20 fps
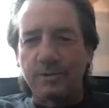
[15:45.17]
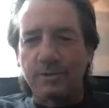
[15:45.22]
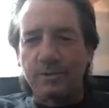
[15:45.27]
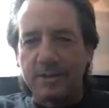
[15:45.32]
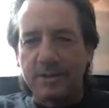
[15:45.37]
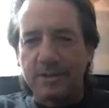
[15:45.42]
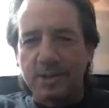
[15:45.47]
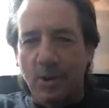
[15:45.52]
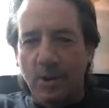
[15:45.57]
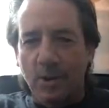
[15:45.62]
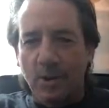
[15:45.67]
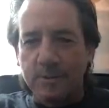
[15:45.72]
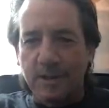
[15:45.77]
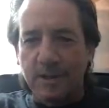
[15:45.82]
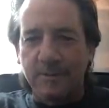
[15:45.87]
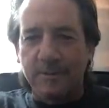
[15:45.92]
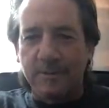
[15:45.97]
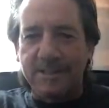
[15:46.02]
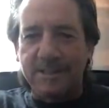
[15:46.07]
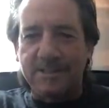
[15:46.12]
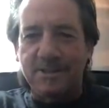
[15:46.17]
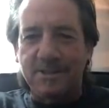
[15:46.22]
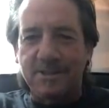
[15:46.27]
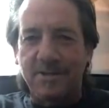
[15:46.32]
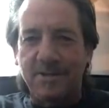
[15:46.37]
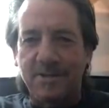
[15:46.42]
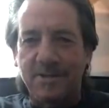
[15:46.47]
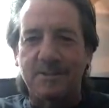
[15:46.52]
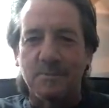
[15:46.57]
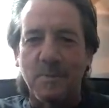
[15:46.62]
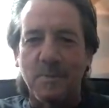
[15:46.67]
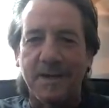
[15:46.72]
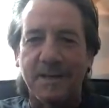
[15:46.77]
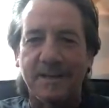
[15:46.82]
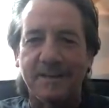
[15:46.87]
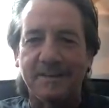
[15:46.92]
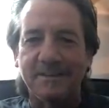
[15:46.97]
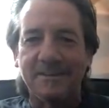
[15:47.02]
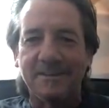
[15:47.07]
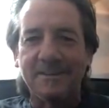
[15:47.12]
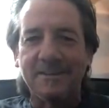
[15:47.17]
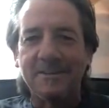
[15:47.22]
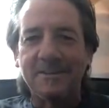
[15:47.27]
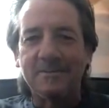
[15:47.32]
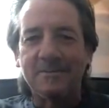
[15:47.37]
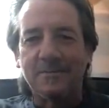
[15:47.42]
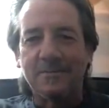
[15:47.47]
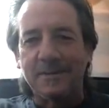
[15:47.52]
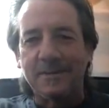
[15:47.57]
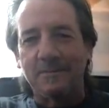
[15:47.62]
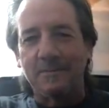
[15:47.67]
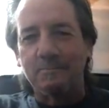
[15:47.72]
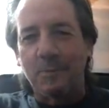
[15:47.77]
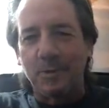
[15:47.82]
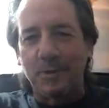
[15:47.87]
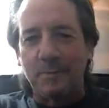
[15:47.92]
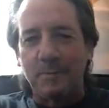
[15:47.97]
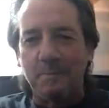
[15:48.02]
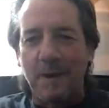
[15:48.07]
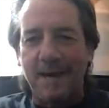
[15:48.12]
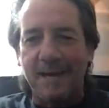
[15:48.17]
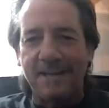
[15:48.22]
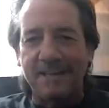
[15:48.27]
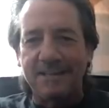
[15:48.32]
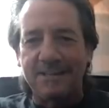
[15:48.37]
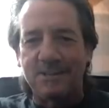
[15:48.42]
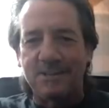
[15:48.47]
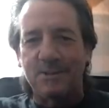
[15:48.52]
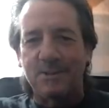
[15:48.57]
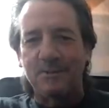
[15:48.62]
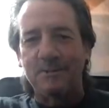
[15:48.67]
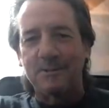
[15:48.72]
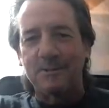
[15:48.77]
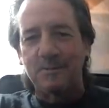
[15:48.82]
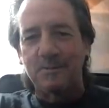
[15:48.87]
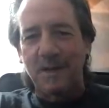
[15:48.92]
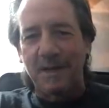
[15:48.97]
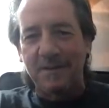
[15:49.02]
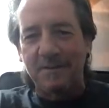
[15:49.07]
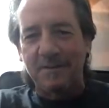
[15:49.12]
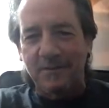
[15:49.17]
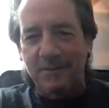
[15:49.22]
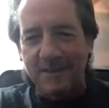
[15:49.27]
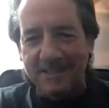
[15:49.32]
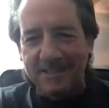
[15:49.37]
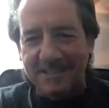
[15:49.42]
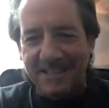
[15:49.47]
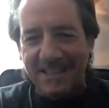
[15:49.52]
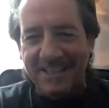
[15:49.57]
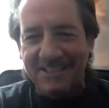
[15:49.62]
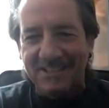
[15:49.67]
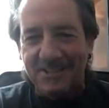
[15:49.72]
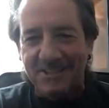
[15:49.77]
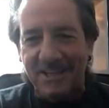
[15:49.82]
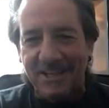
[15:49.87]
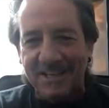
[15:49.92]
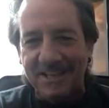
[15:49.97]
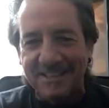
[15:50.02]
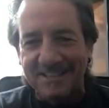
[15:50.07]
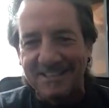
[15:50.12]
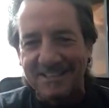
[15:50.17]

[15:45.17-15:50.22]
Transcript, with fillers: toes out of your socks and waiting. For you, putting them back in your shoes and waiting for you to get changed.